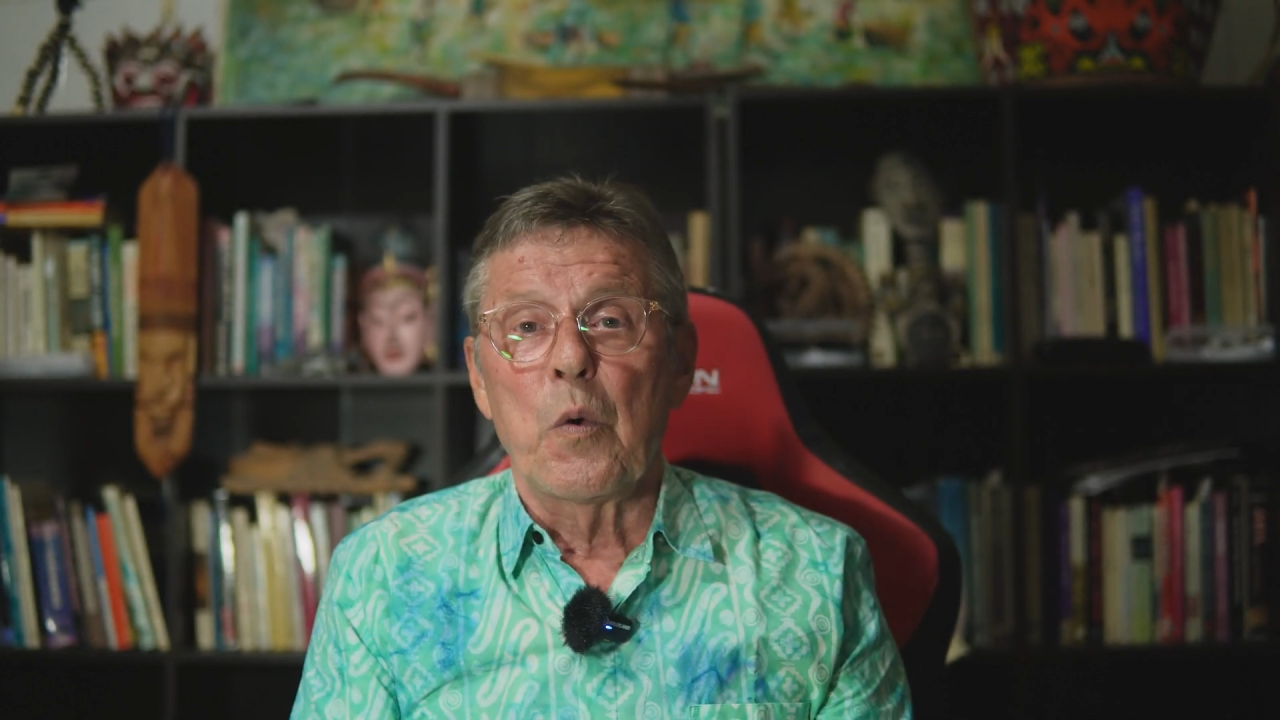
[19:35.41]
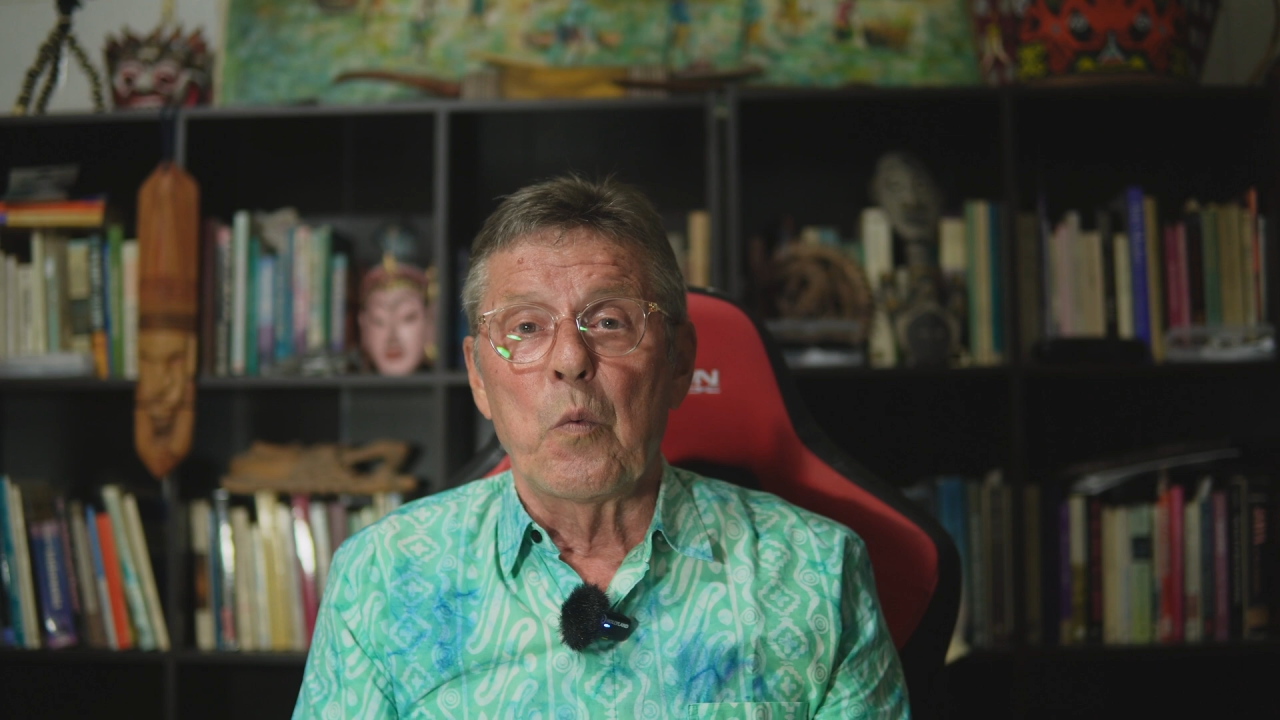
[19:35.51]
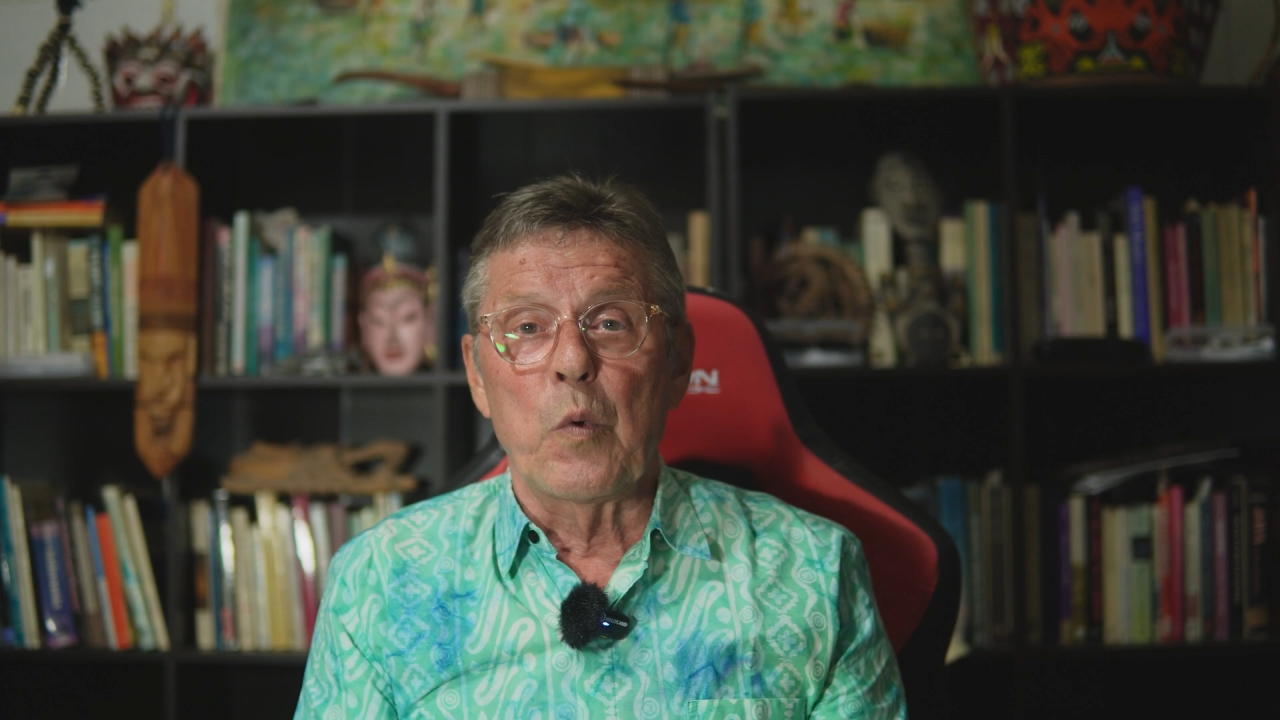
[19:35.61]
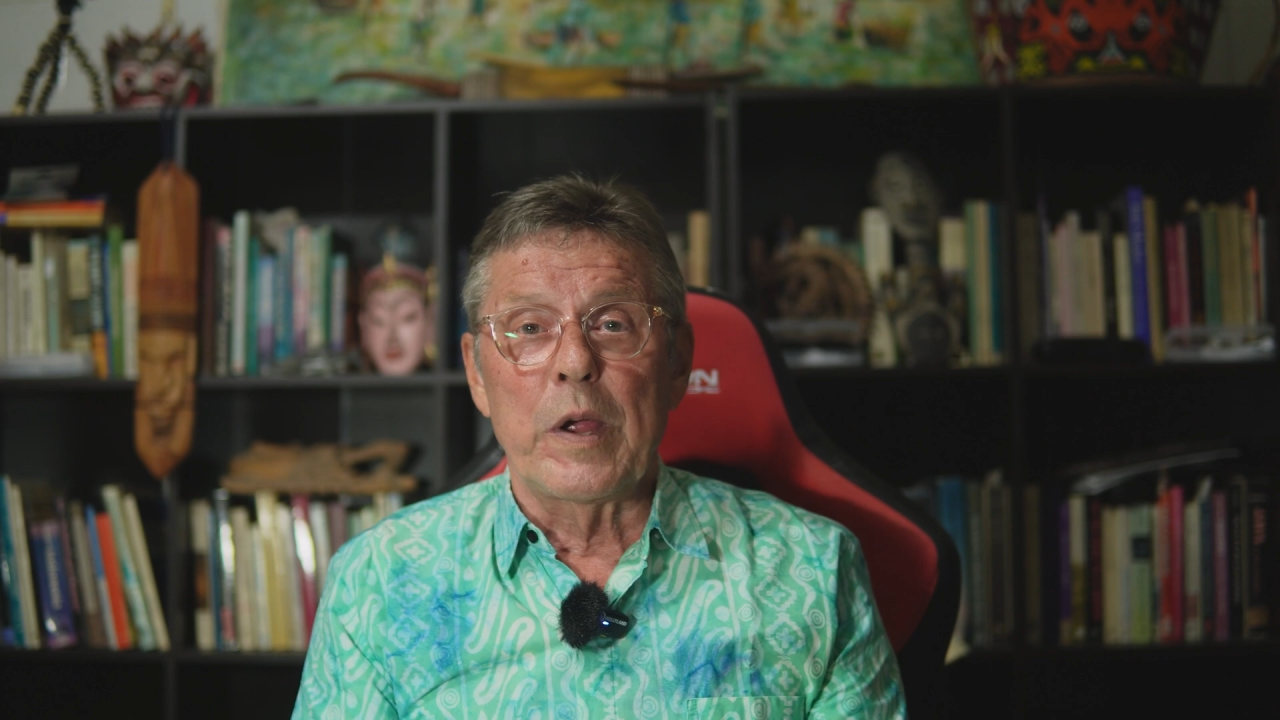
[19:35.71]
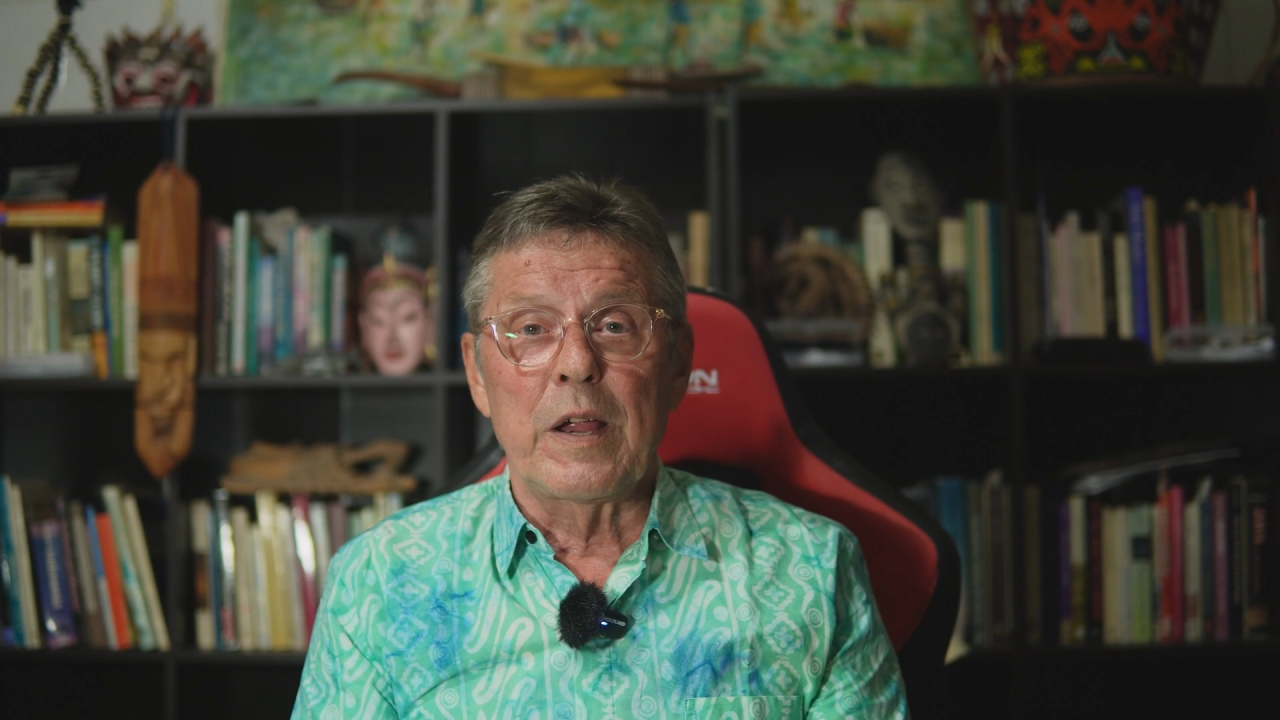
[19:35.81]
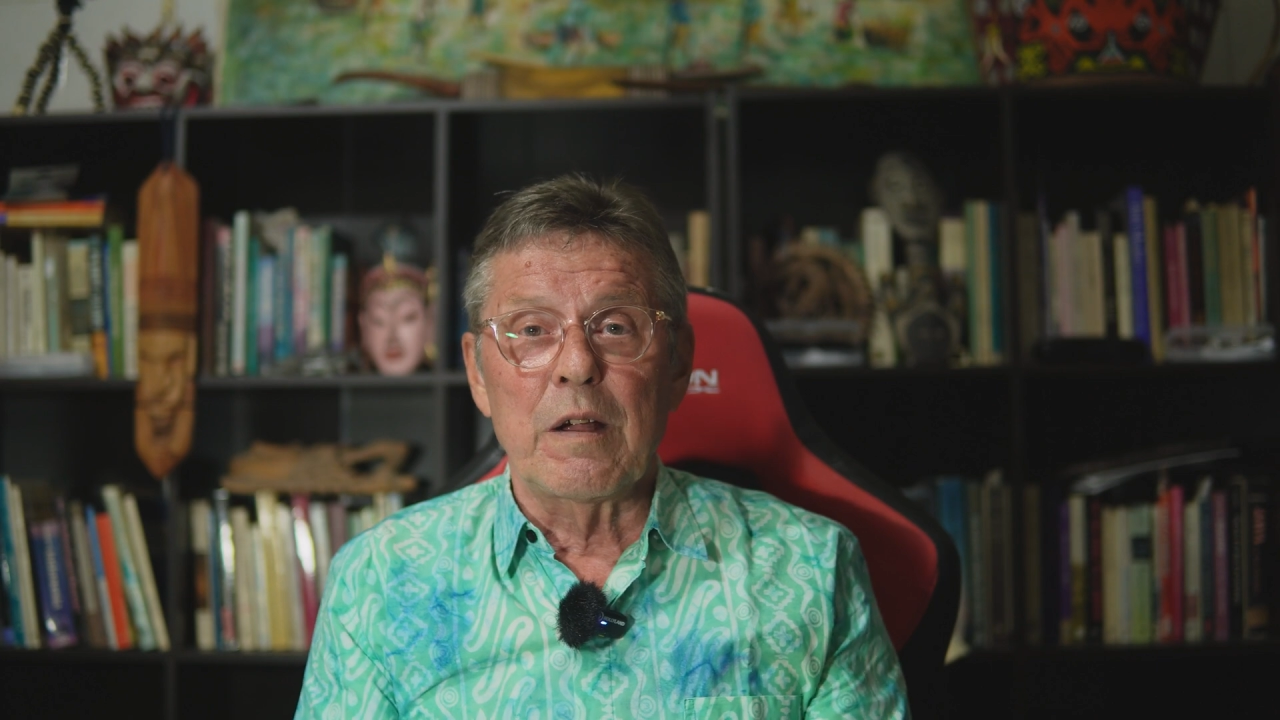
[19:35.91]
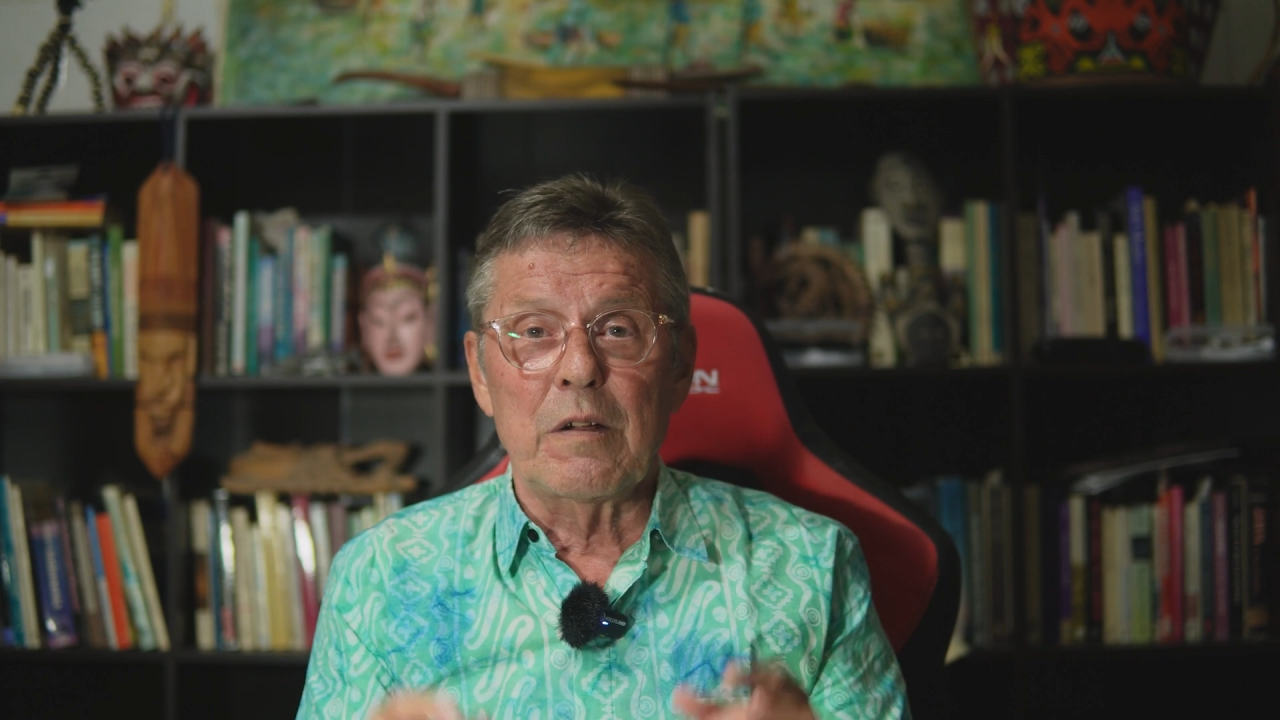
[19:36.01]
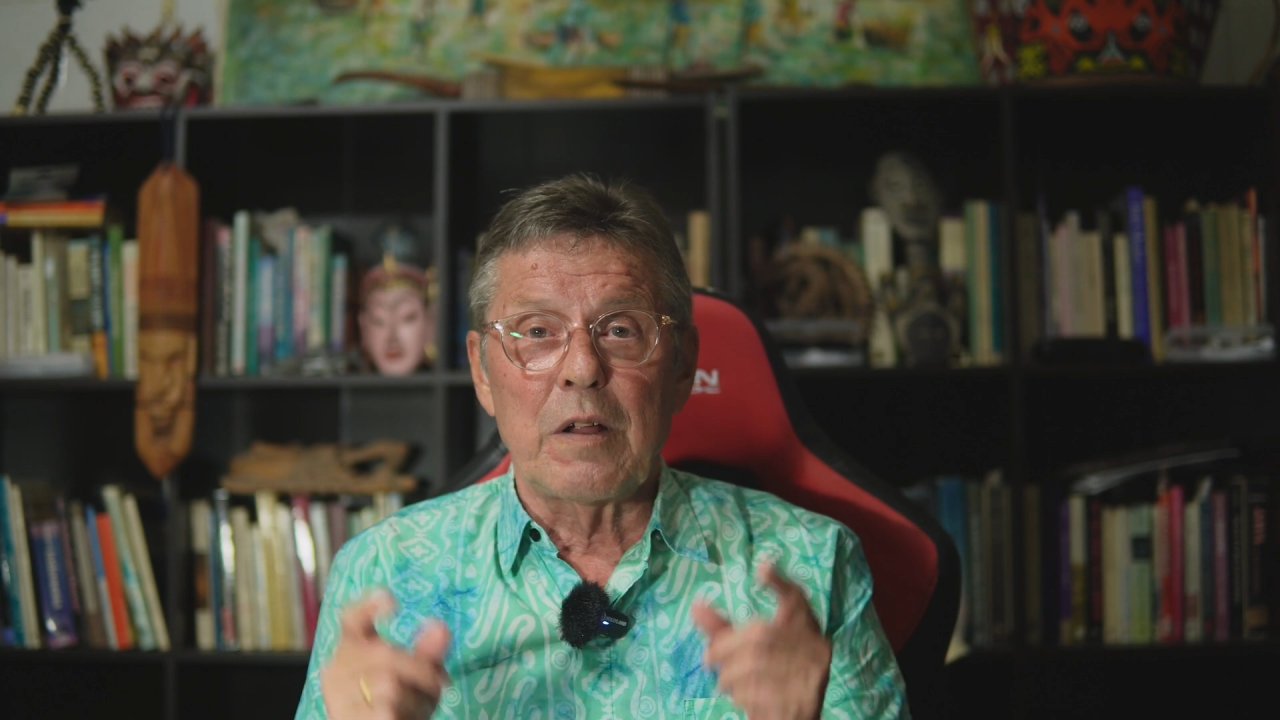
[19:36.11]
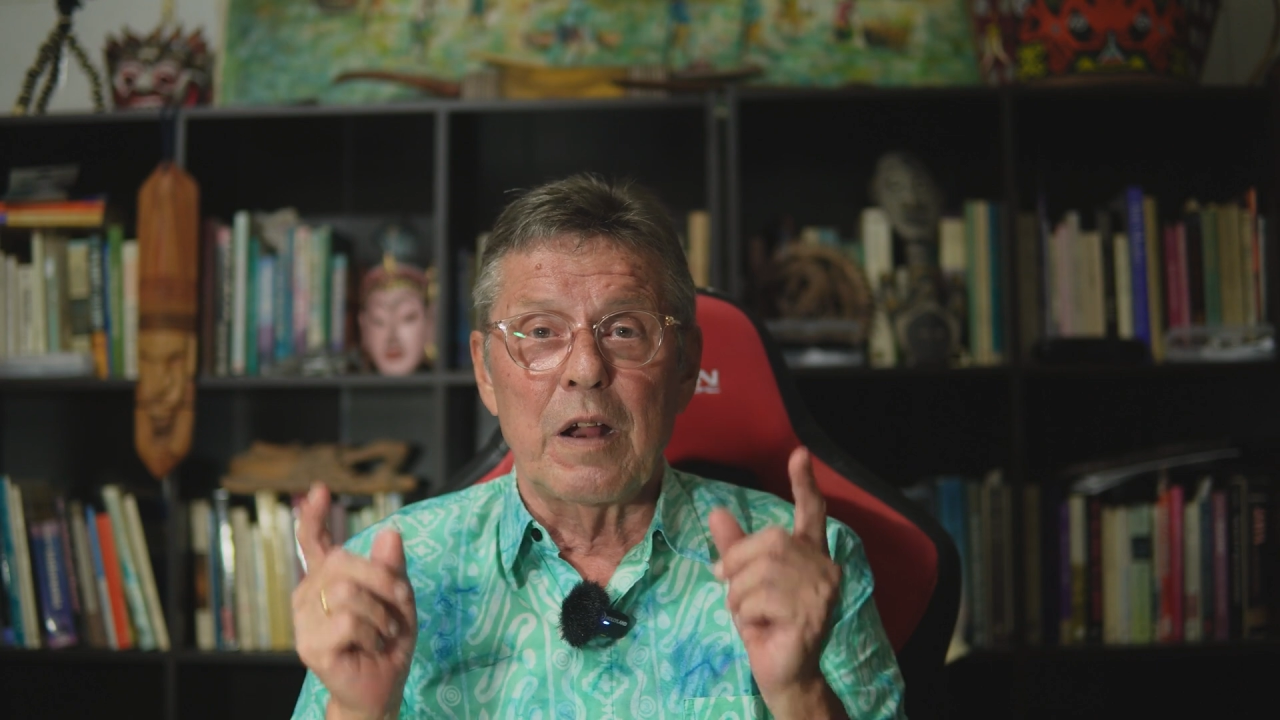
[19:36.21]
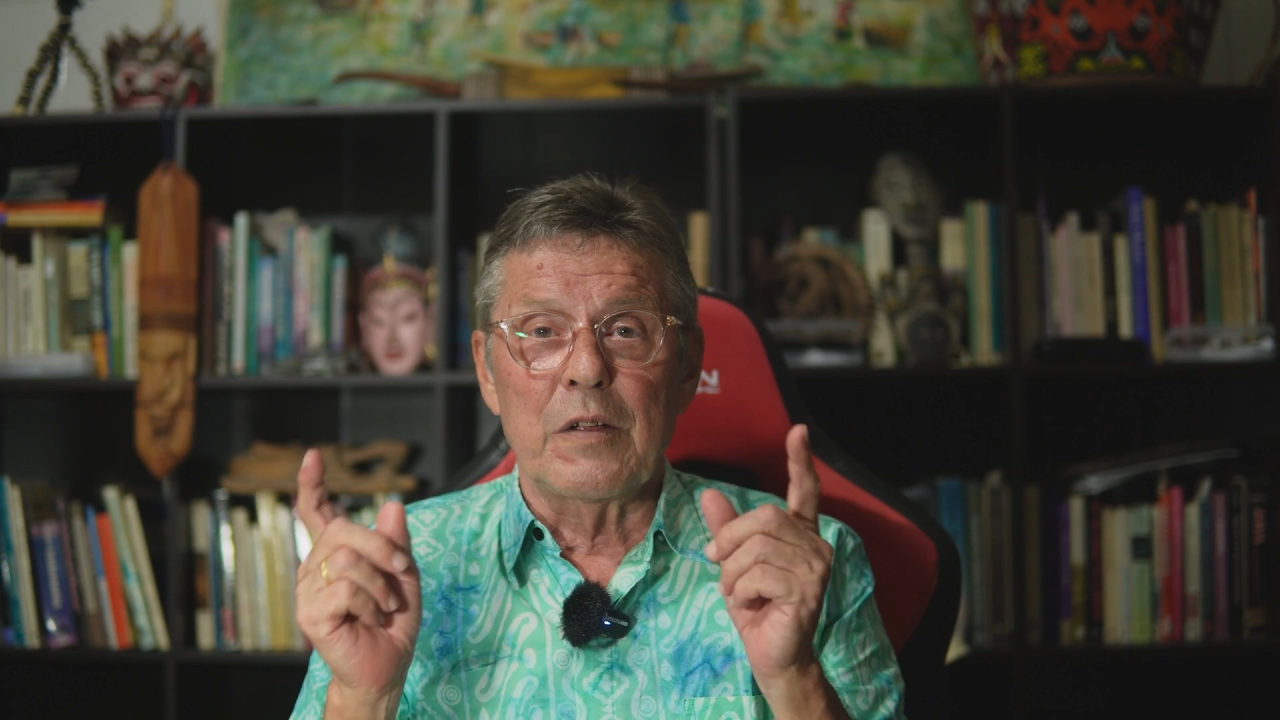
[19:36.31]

Where